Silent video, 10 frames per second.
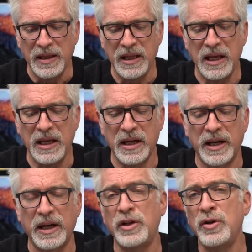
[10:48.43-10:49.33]

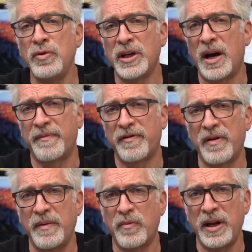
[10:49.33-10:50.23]
The new top
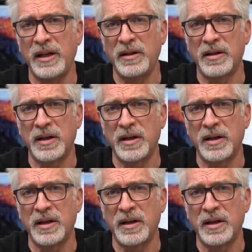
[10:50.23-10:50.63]
frame rate